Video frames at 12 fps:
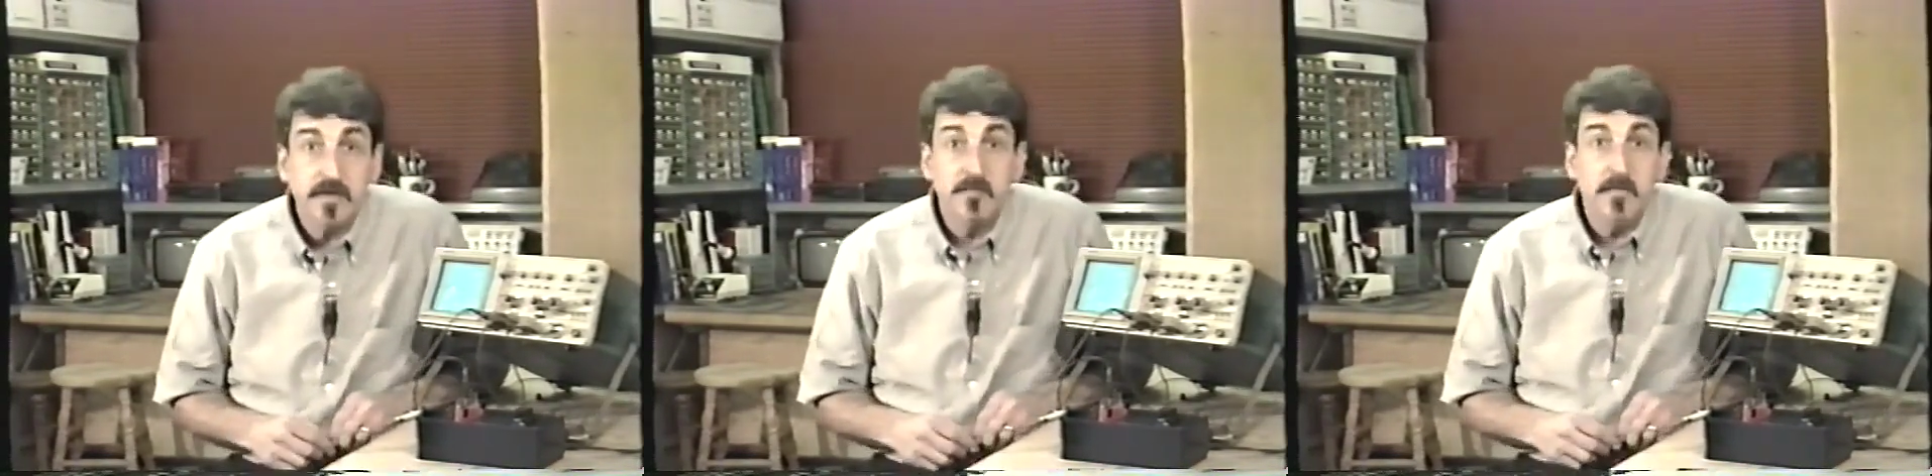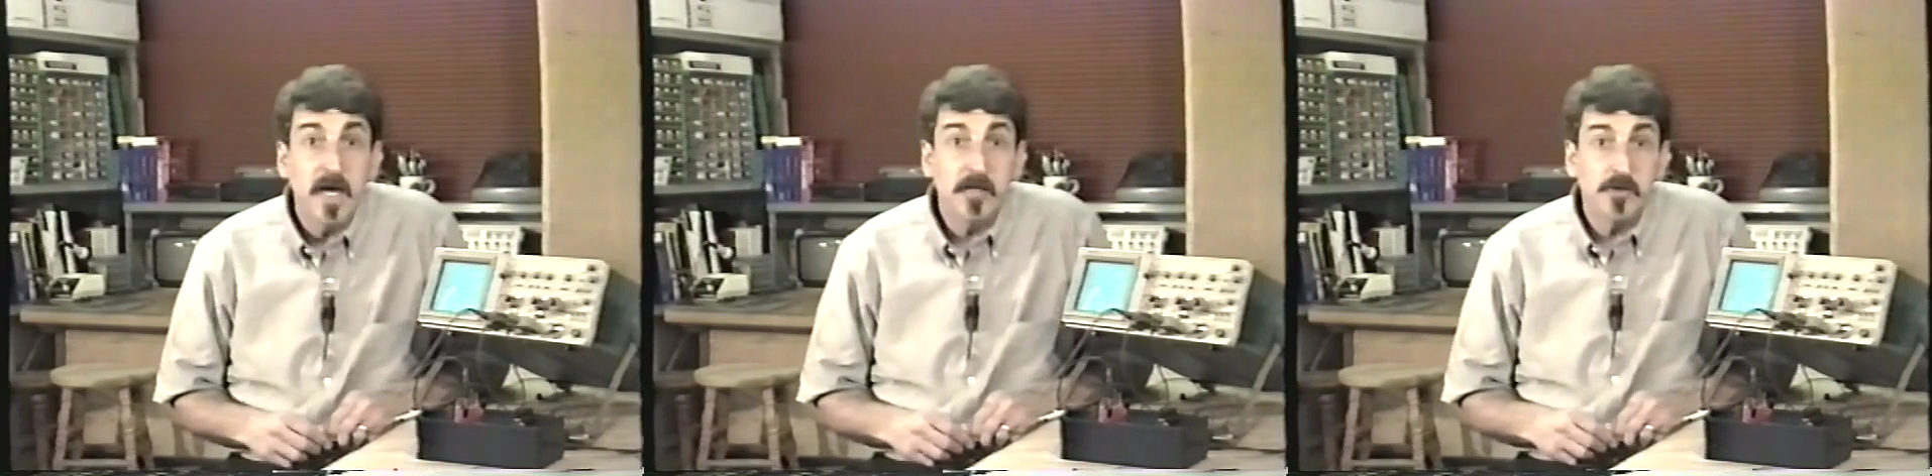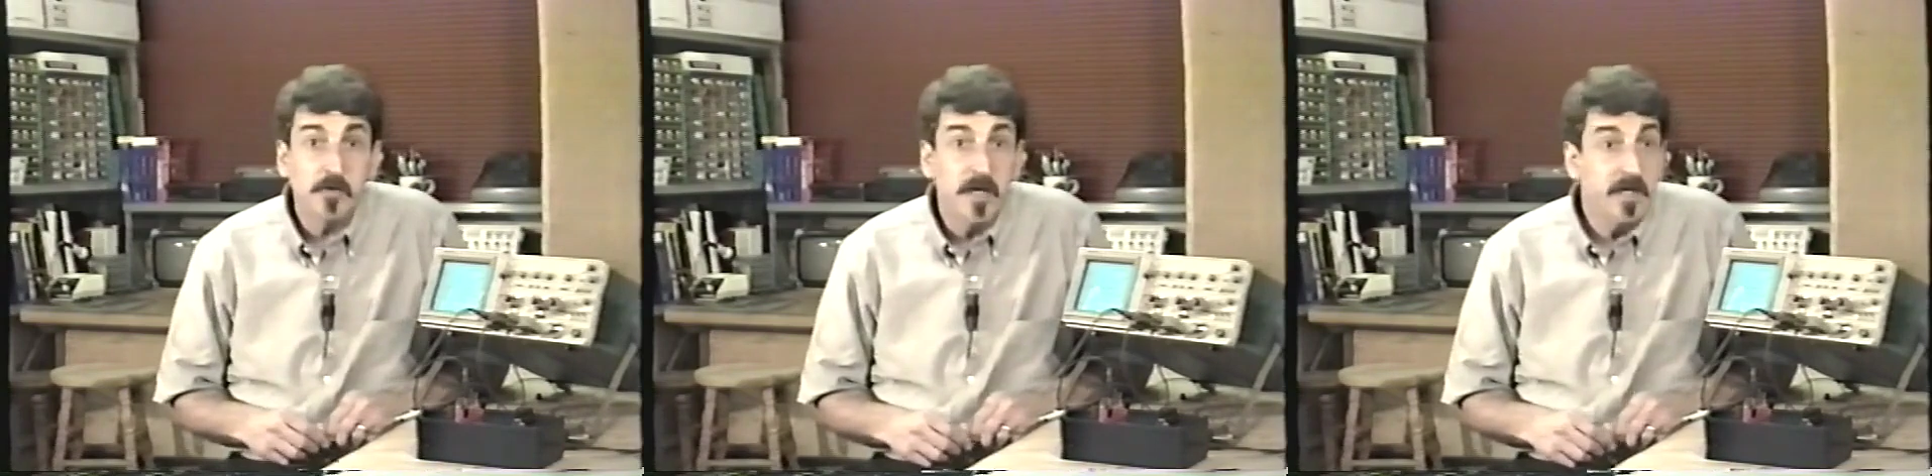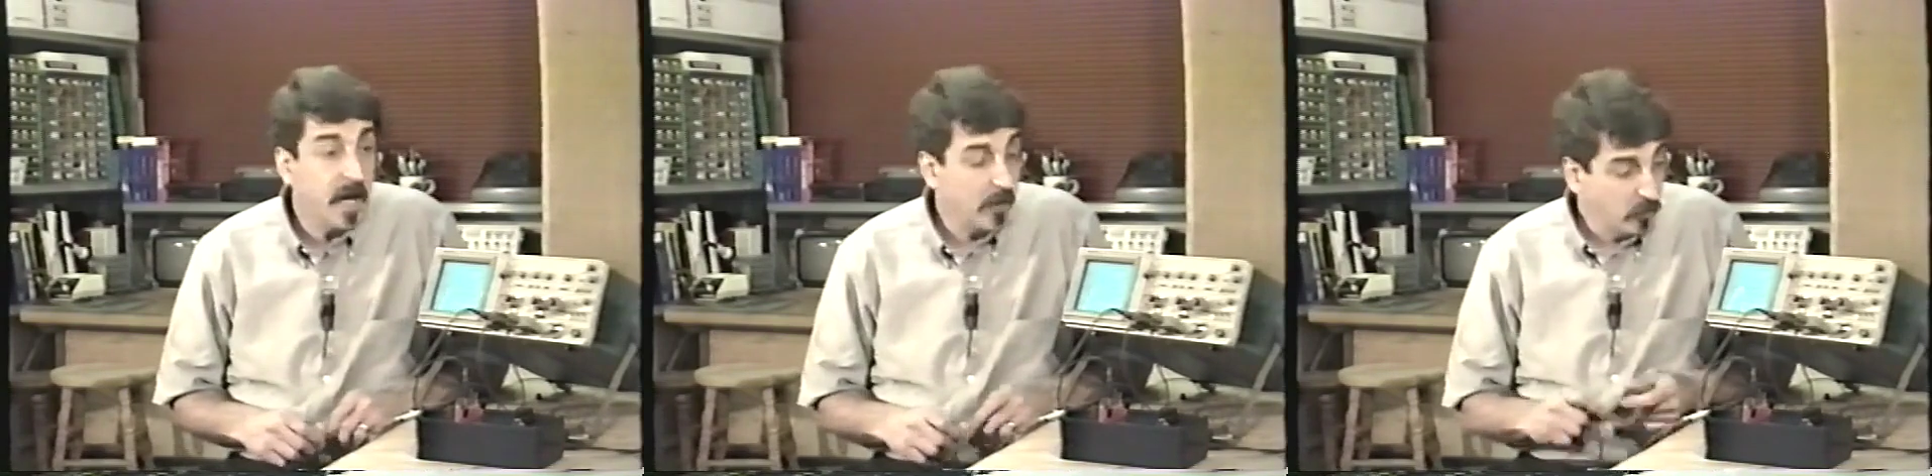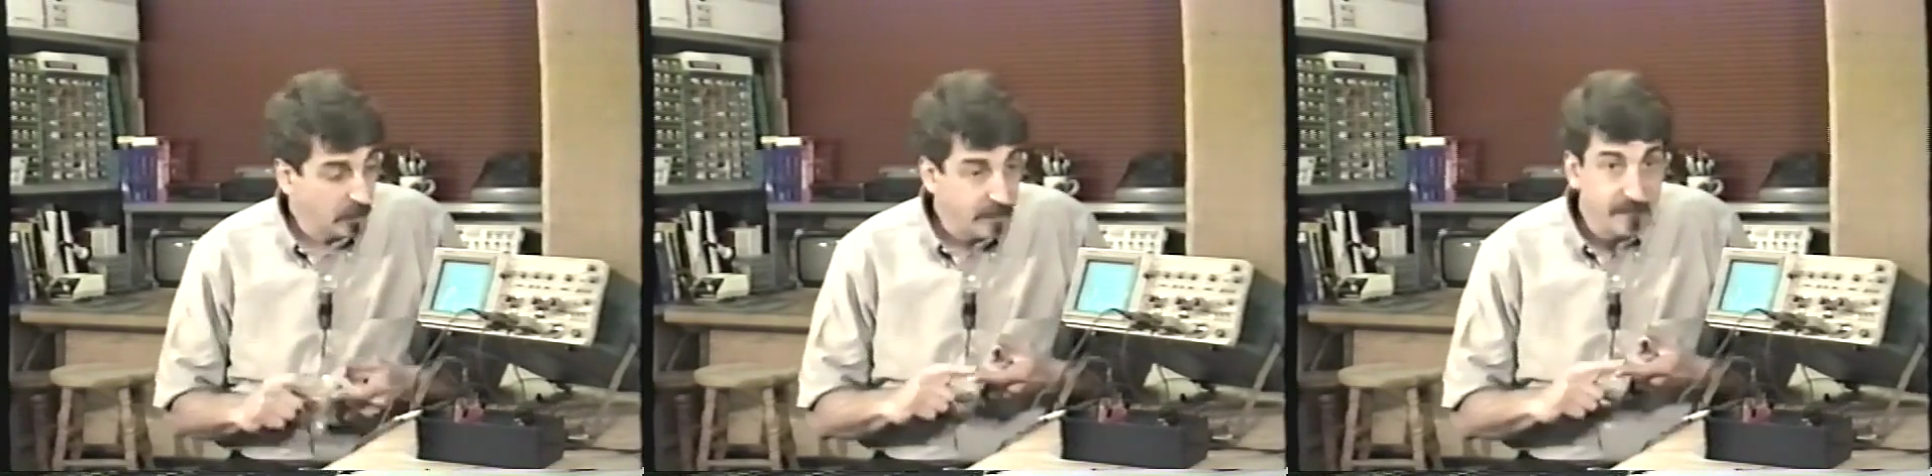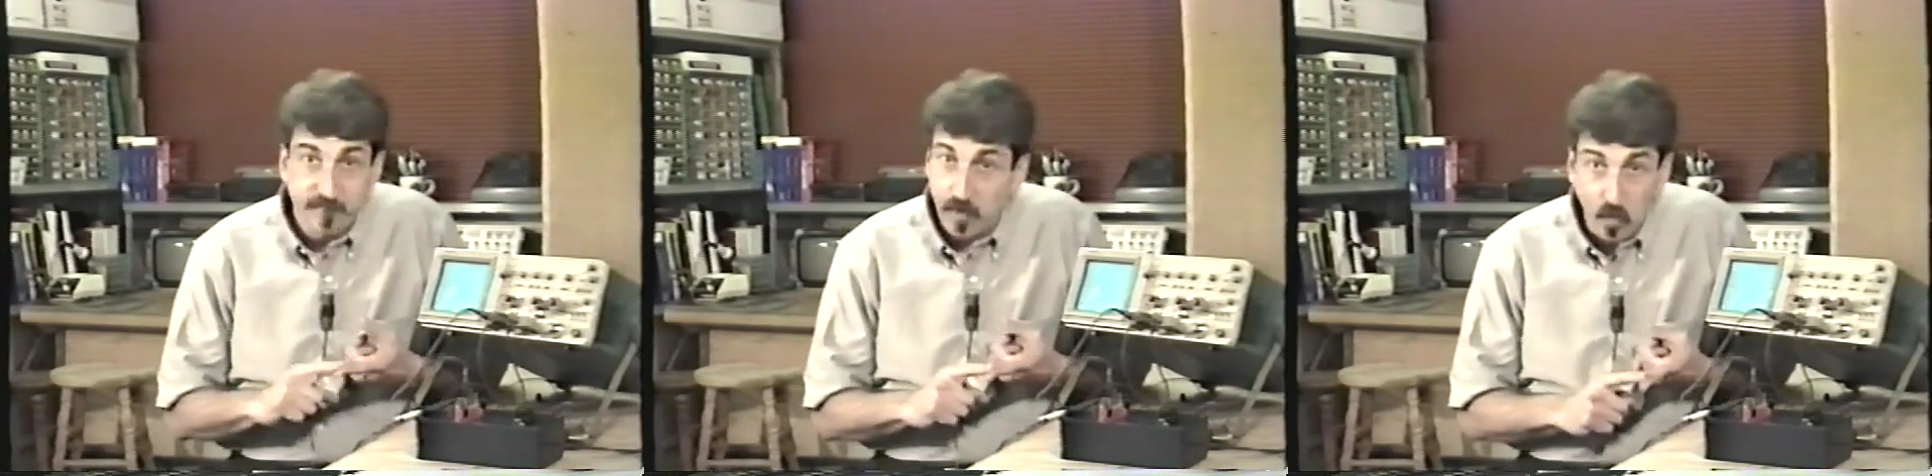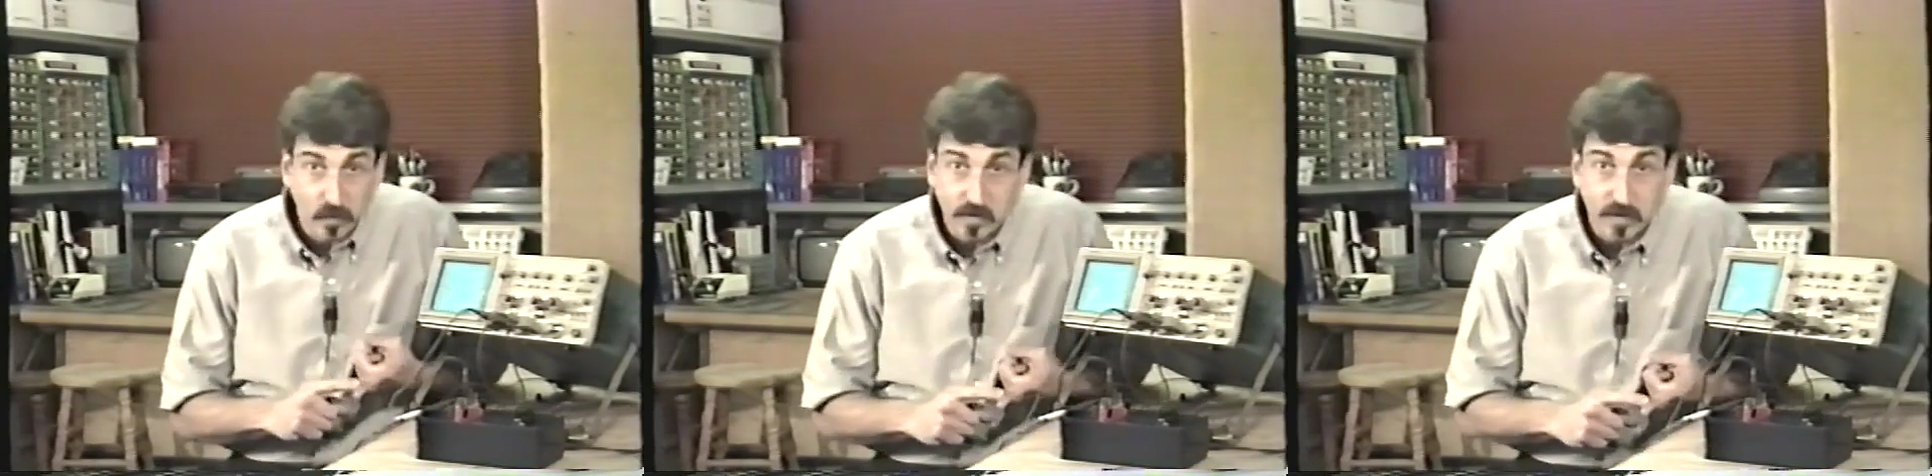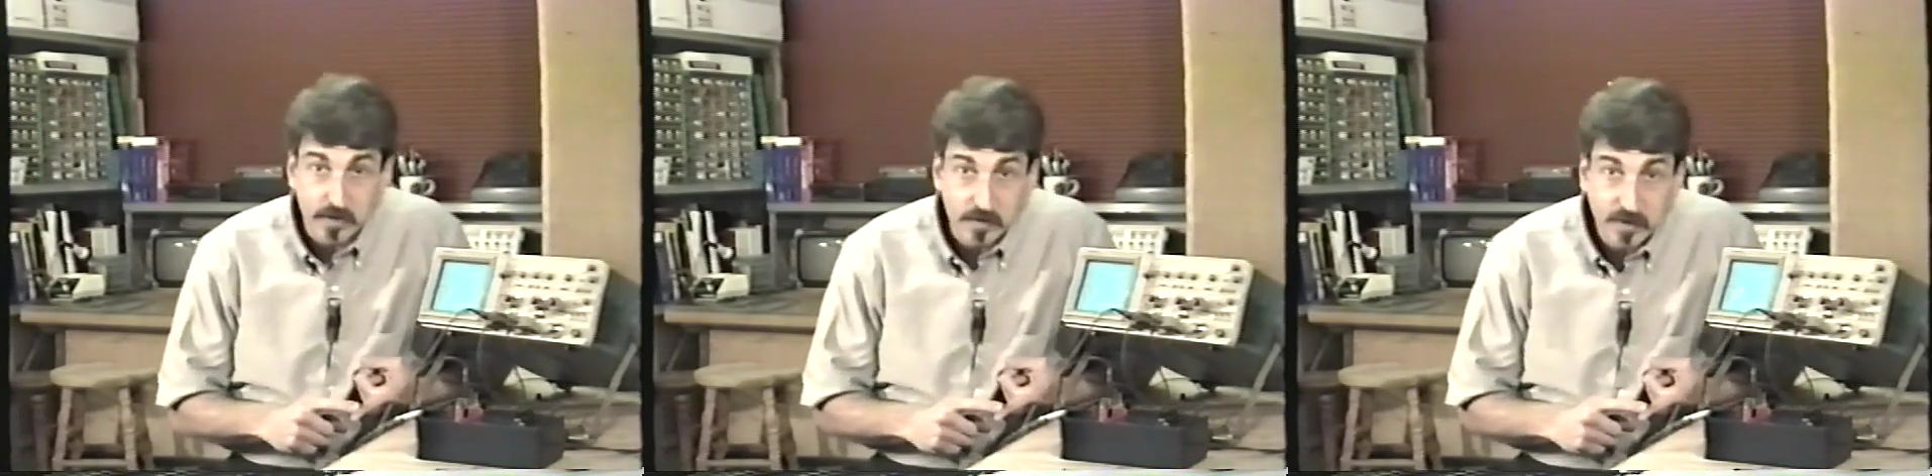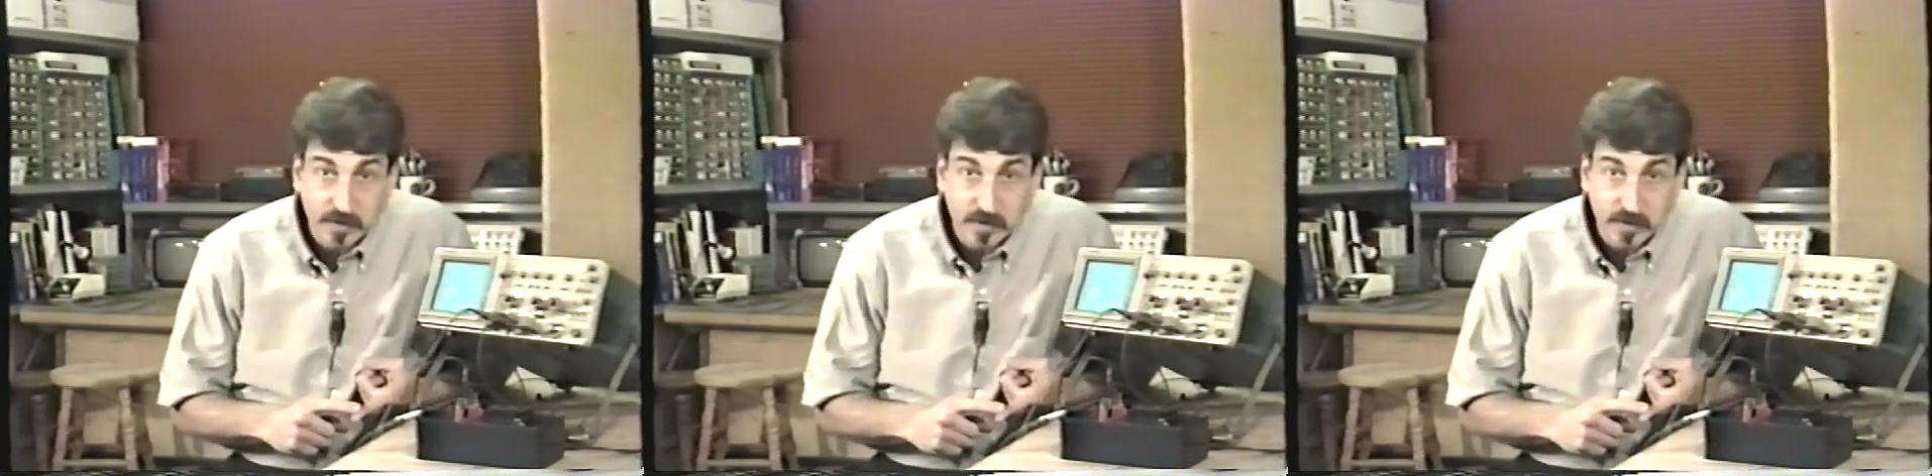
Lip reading: to measuring not only voltage,